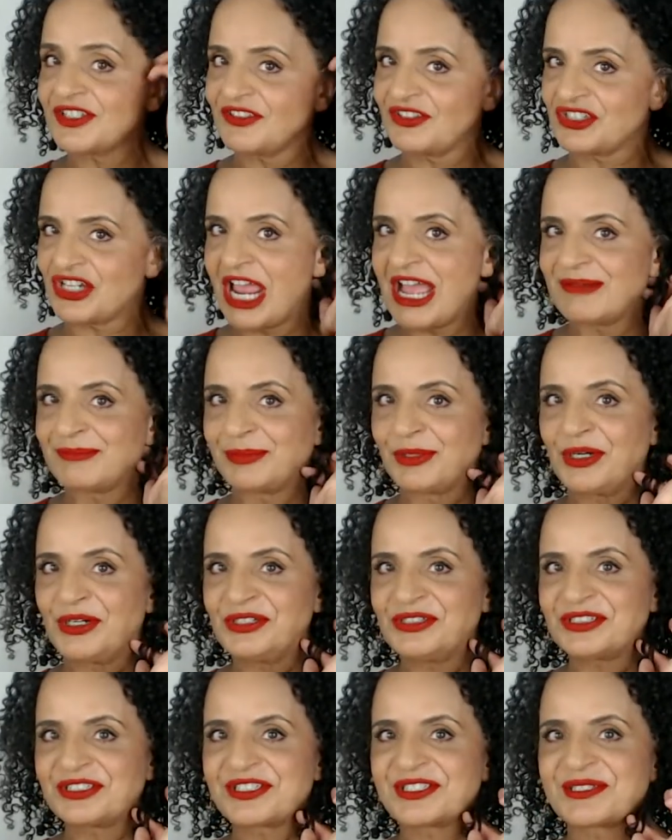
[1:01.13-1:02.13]
the chat
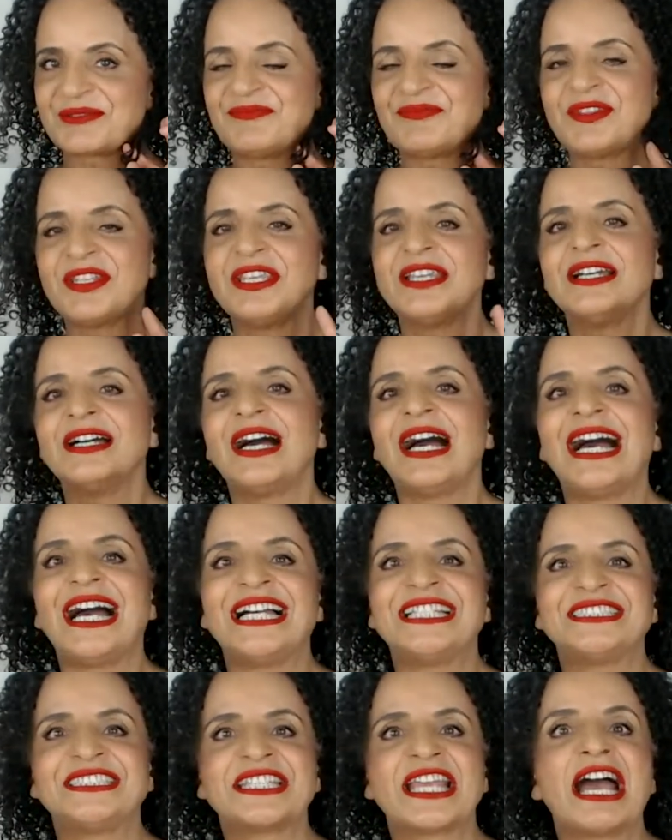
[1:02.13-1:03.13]
box
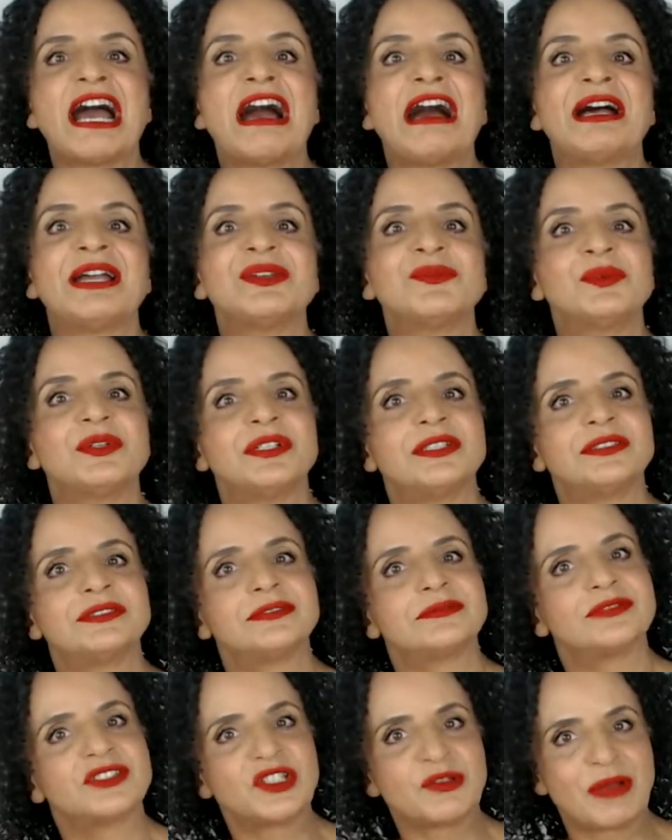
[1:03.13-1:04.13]
and I will
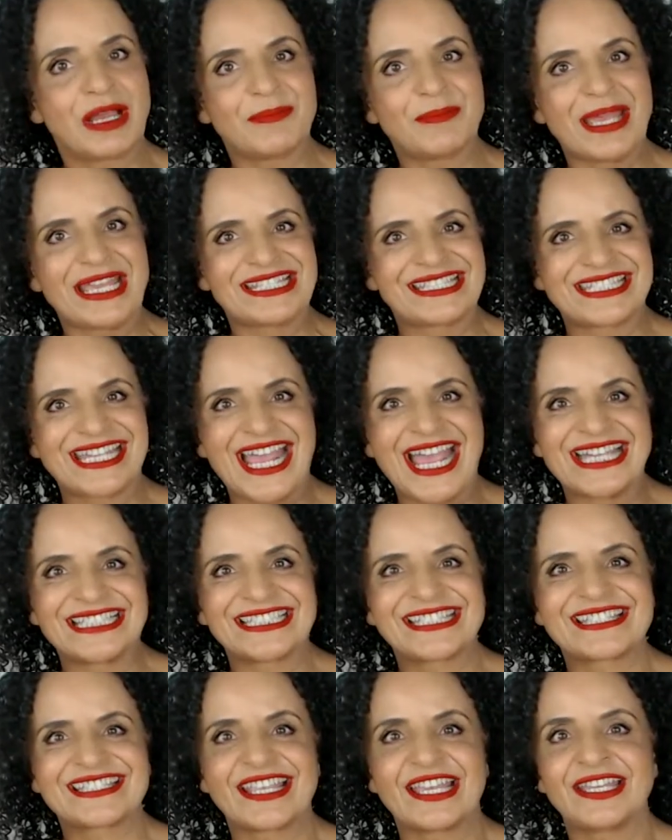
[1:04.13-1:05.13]
do my best to
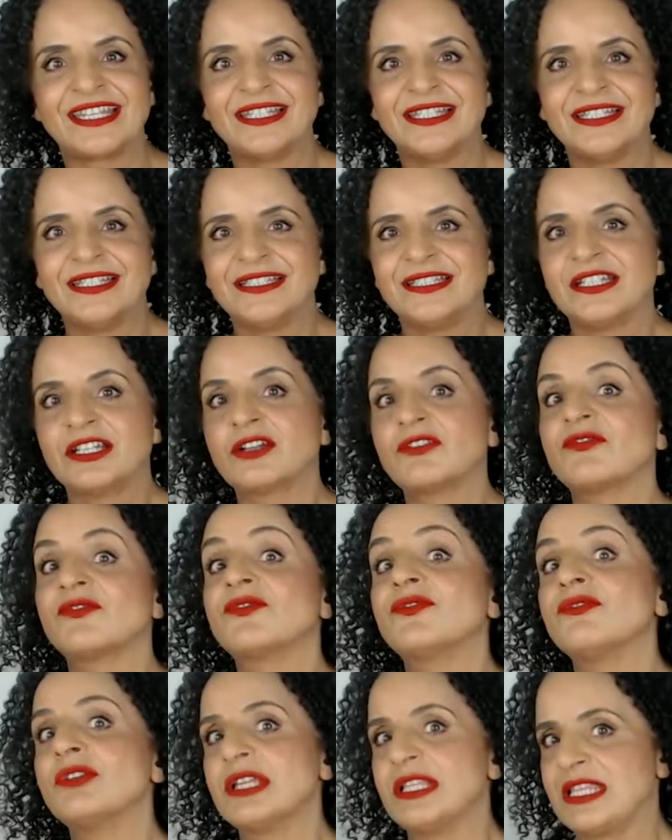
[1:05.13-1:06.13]
answer
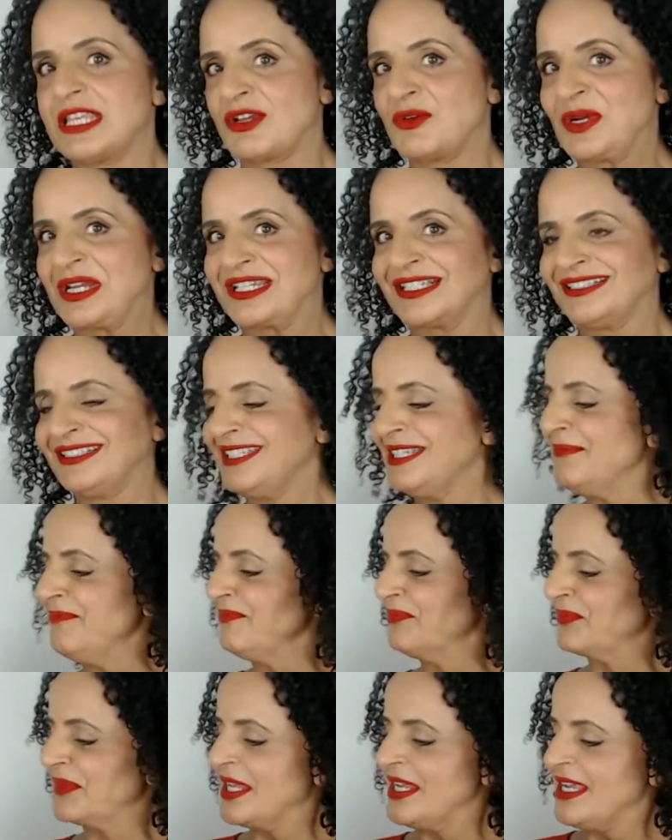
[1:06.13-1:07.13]
really quickly.
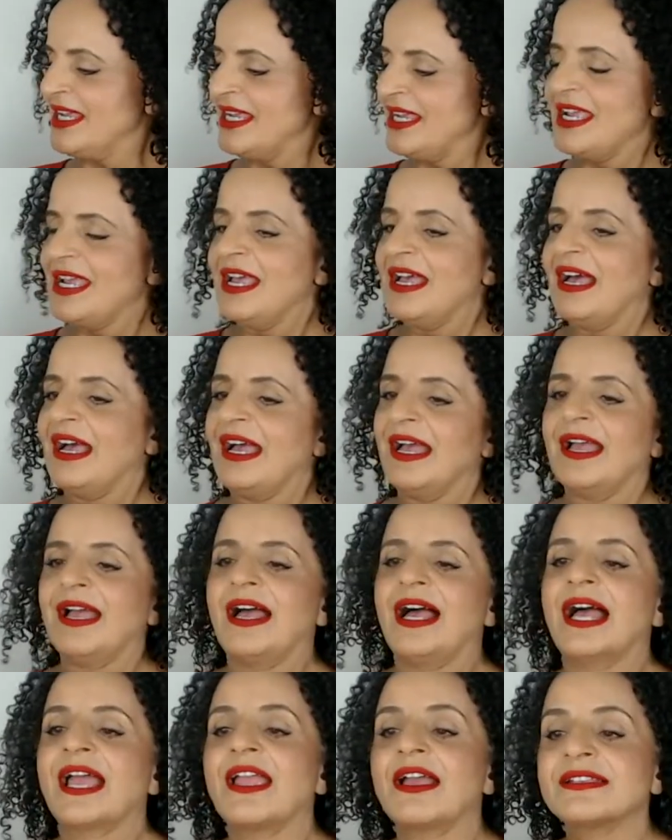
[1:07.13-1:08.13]

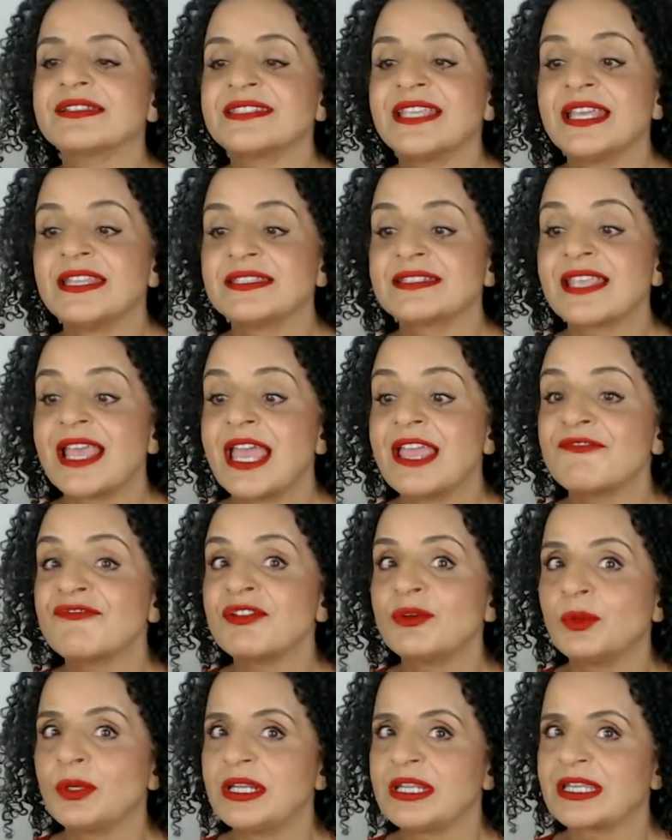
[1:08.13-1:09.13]
I say this every
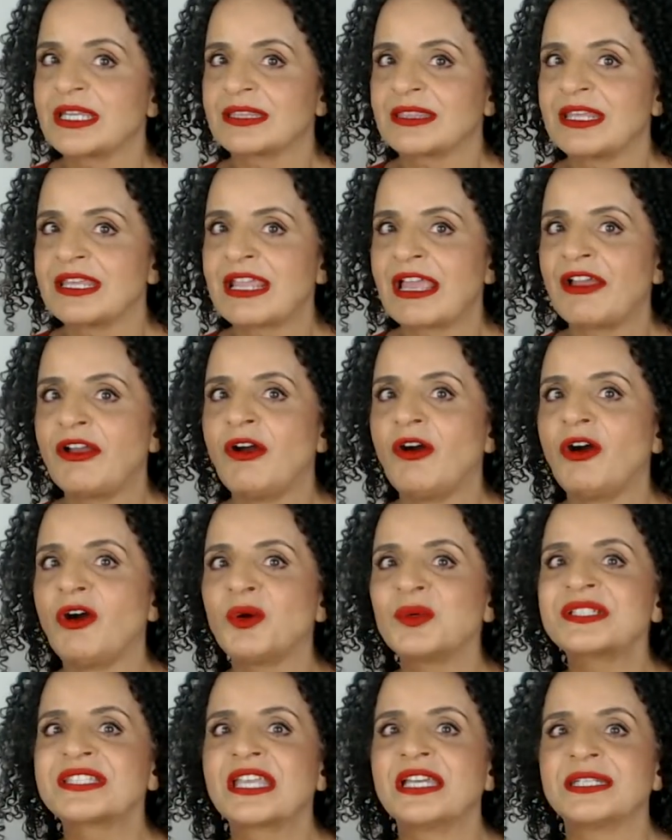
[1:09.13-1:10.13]
week. I think I
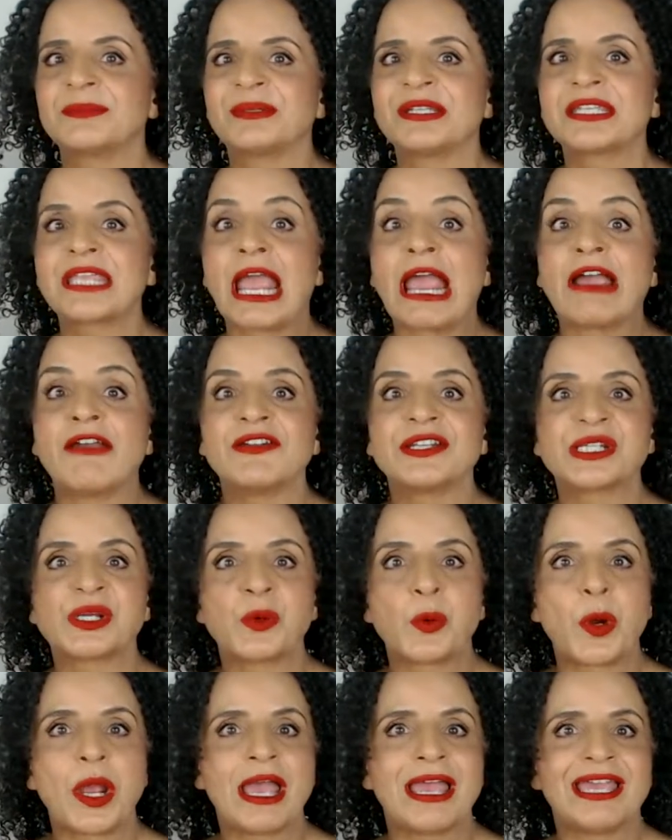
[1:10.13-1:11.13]
always get a bit carried
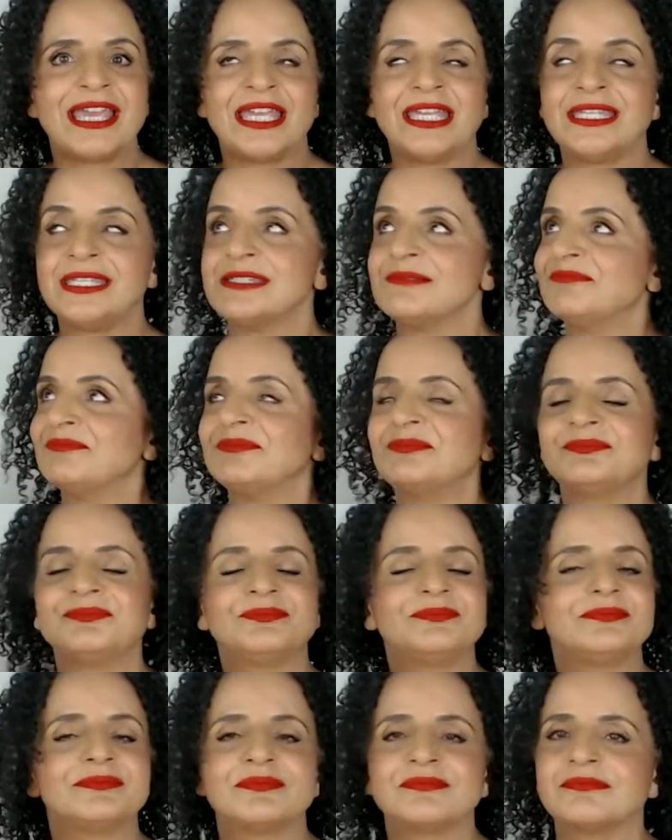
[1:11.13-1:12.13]
away
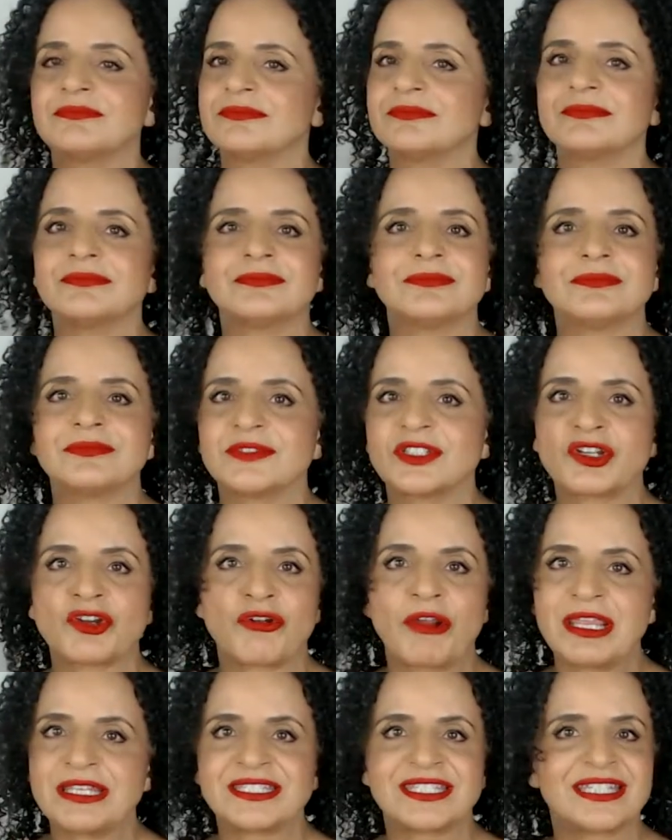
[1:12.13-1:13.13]

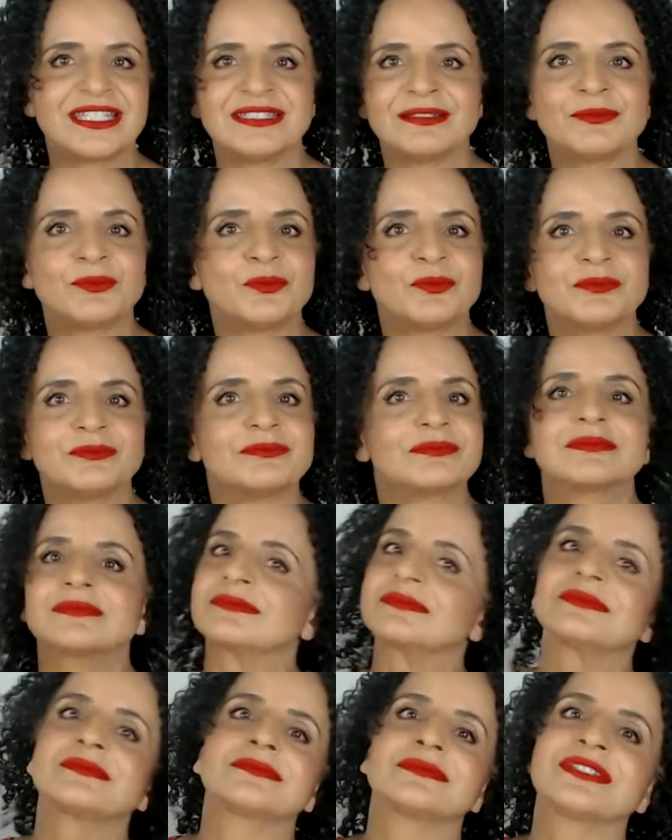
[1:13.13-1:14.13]
creating
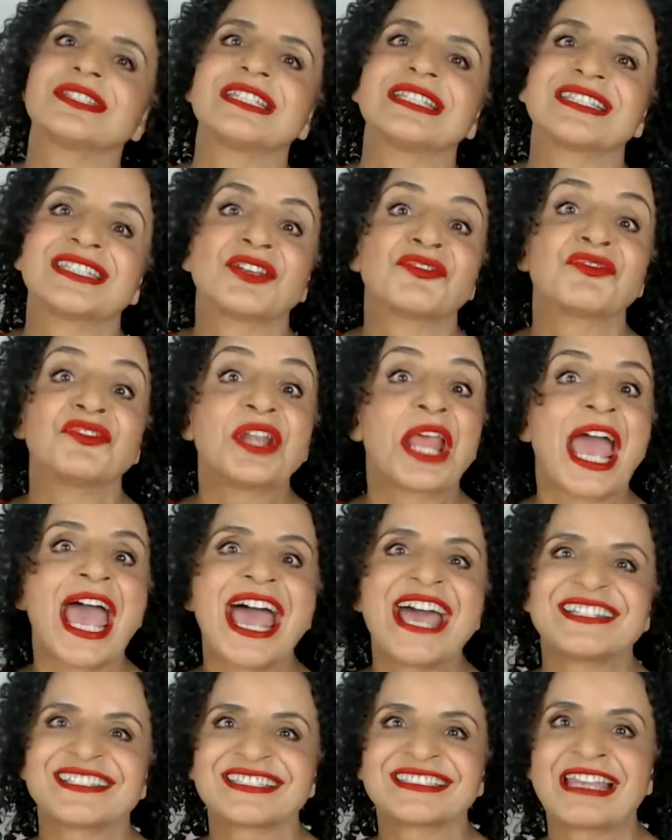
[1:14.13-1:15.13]
these different
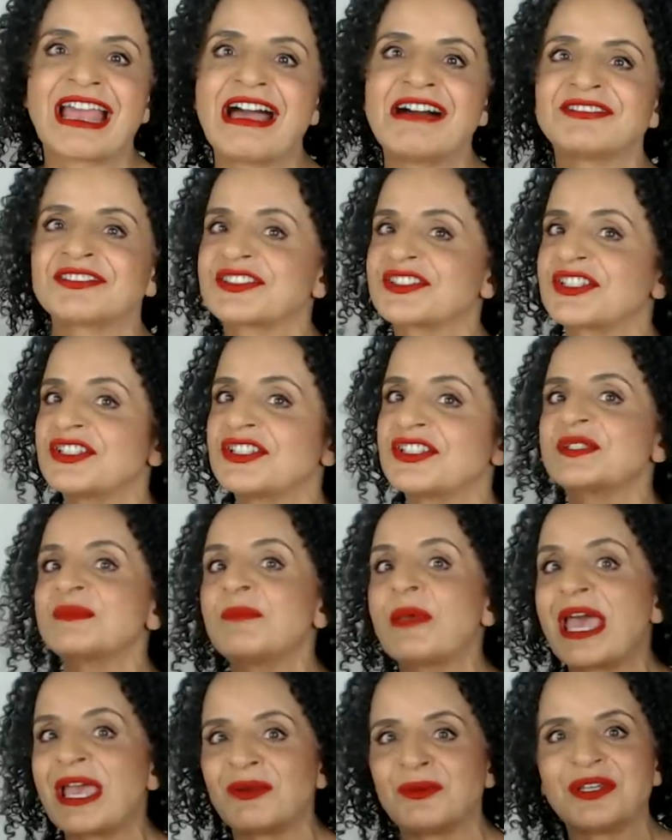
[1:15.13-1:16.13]
hairstyles, so just
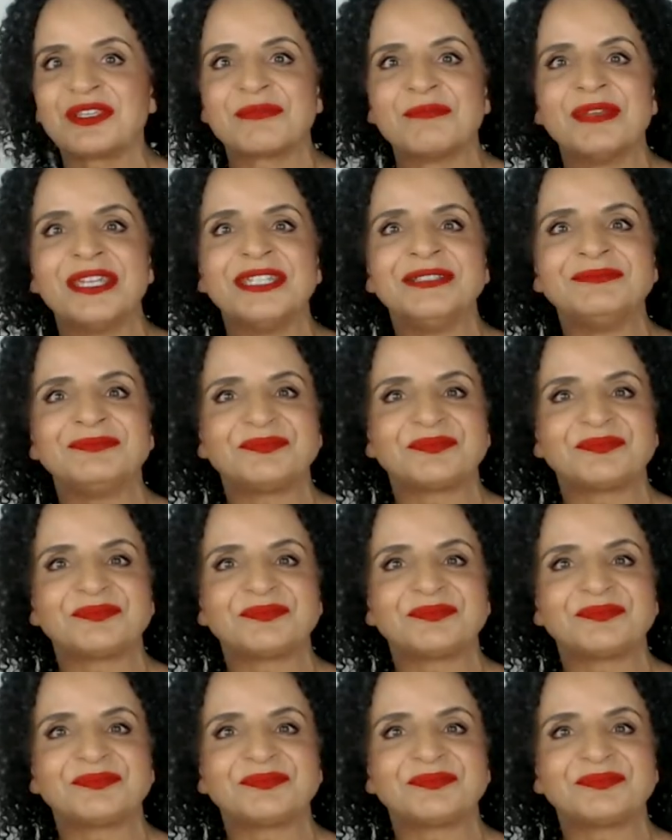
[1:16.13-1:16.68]
bear with me.